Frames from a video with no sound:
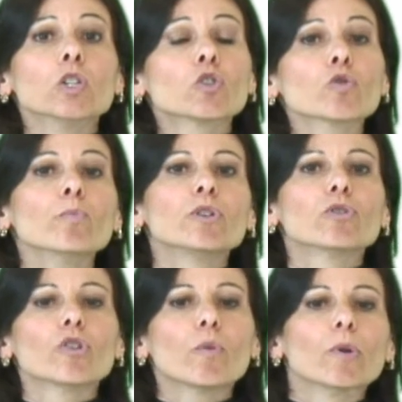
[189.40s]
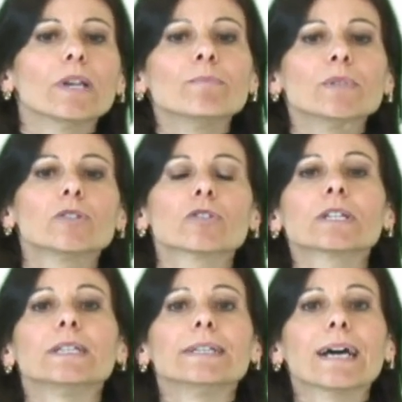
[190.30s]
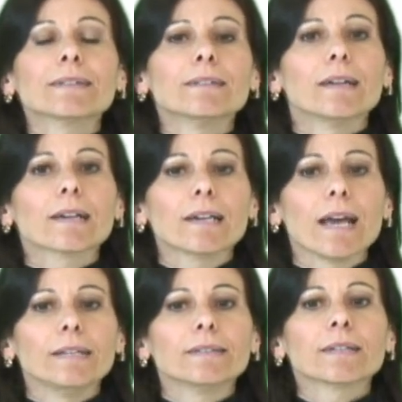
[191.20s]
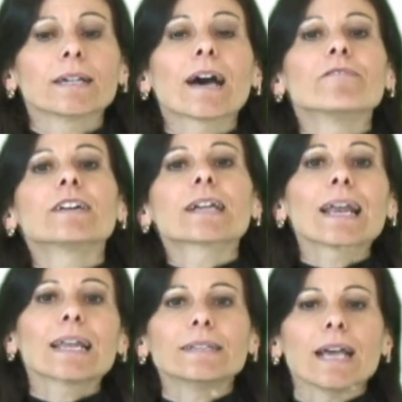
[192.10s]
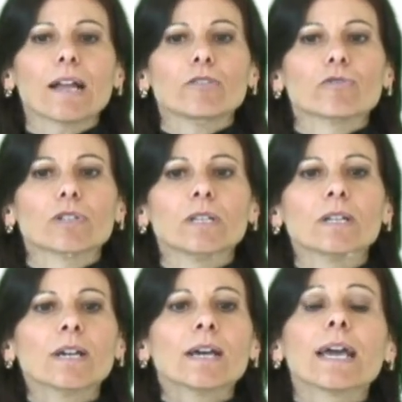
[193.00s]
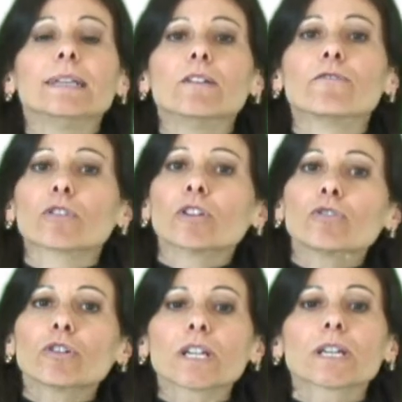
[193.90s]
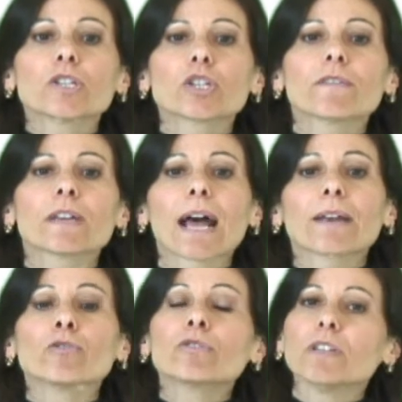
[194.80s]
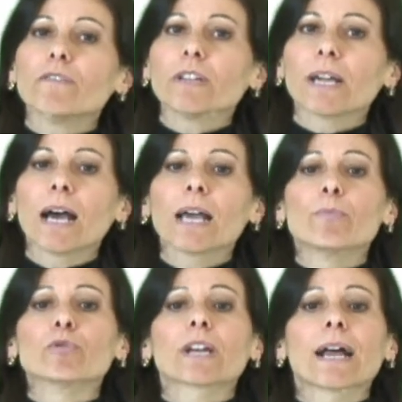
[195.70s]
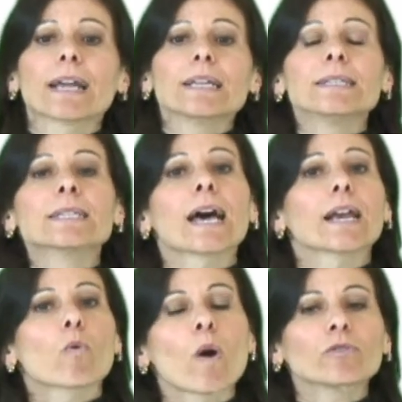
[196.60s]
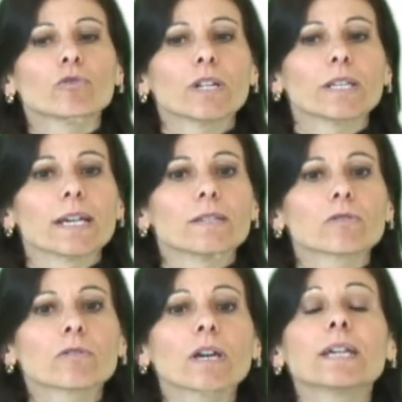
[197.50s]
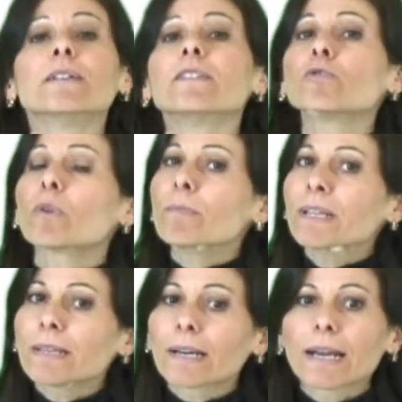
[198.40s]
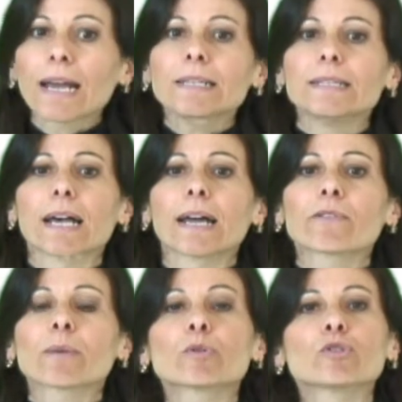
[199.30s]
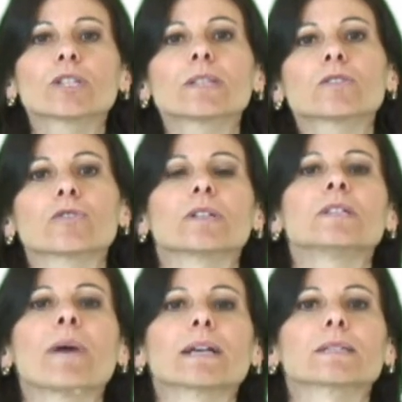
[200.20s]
Right after the data insertion by the client, the diagnosis will take place and the supplier will receive a notification and will be able to analyze the request, potentially carrying out a program design.